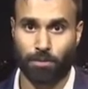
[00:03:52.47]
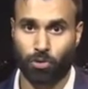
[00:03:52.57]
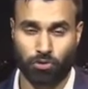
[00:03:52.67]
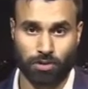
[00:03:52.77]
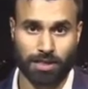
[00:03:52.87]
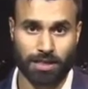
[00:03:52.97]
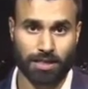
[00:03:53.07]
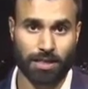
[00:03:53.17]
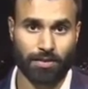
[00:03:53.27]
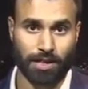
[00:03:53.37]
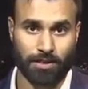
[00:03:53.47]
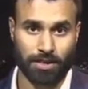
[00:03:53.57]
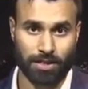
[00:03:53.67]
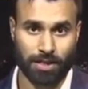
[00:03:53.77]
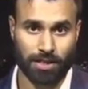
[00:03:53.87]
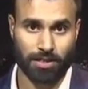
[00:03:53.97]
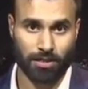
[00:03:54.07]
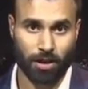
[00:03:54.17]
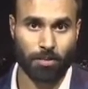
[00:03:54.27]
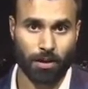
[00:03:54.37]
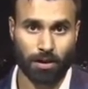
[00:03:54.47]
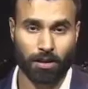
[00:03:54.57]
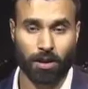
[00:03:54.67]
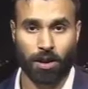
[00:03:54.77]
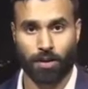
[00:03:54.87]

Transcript: And most recently, they've increased their stockpile